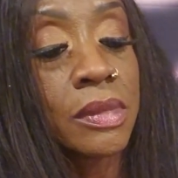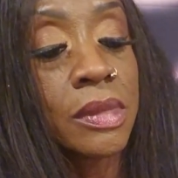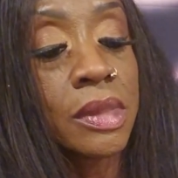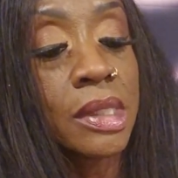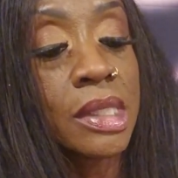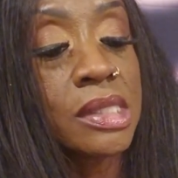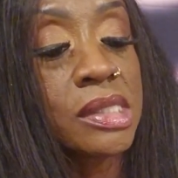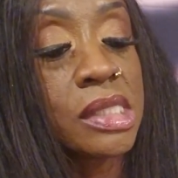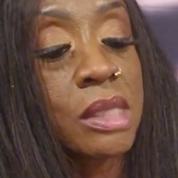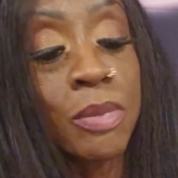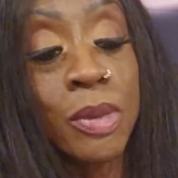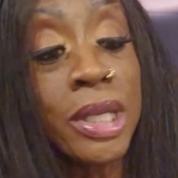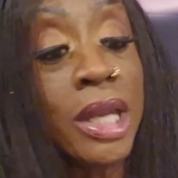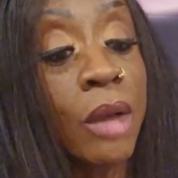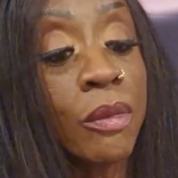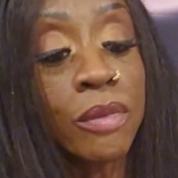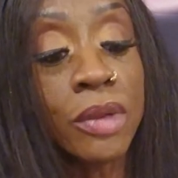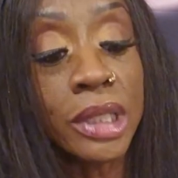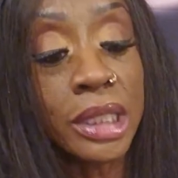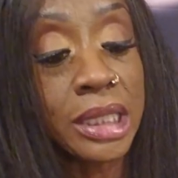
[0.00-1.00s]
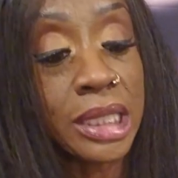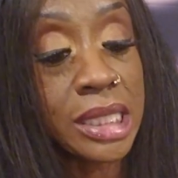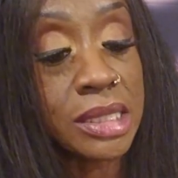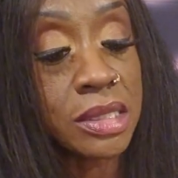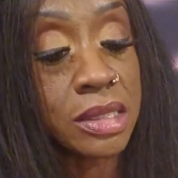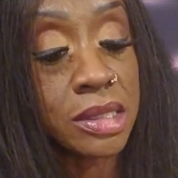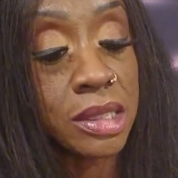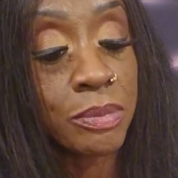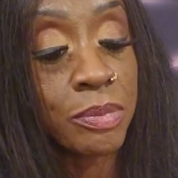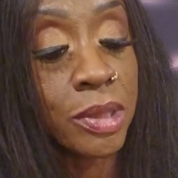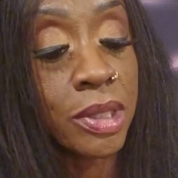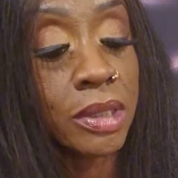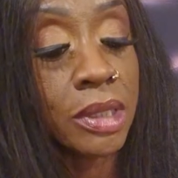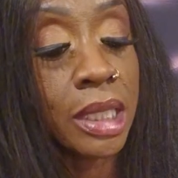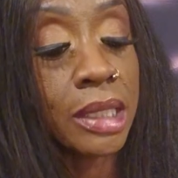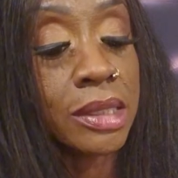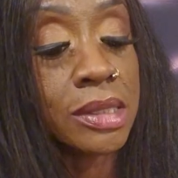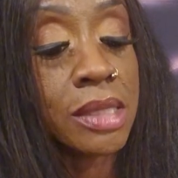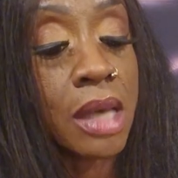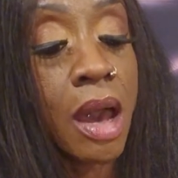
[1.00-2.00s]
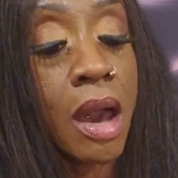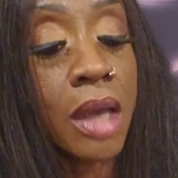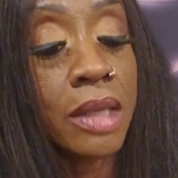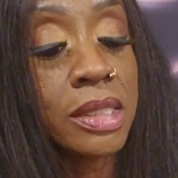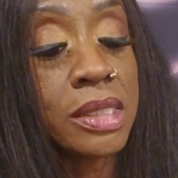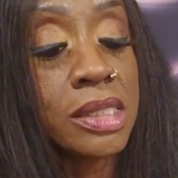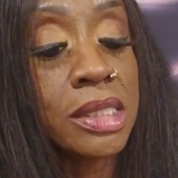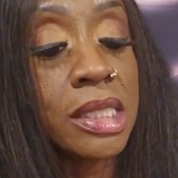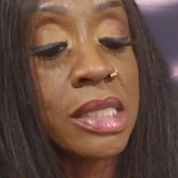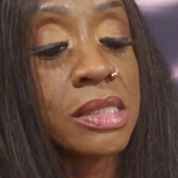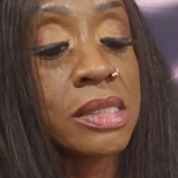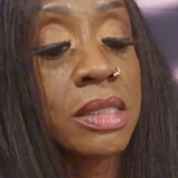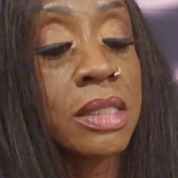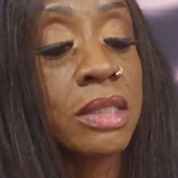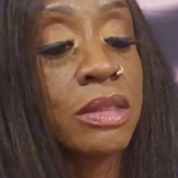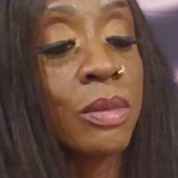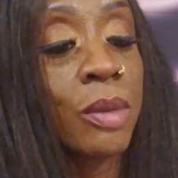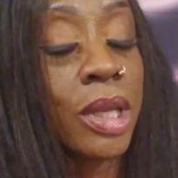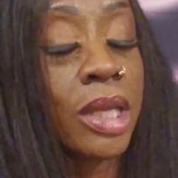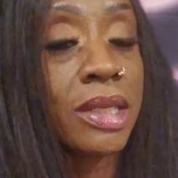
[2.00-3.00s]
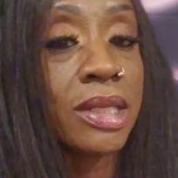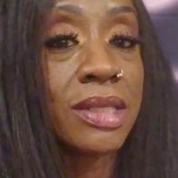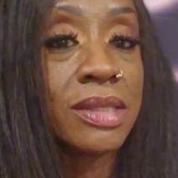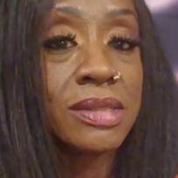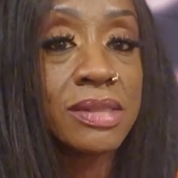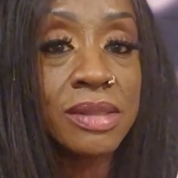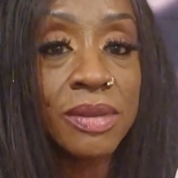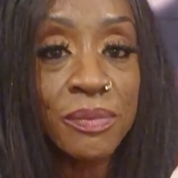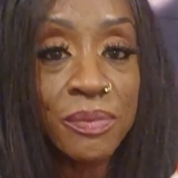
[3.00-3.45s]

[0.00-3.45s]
Let's see. We don't really need to dip it. Like, honestly, it's good the way it is.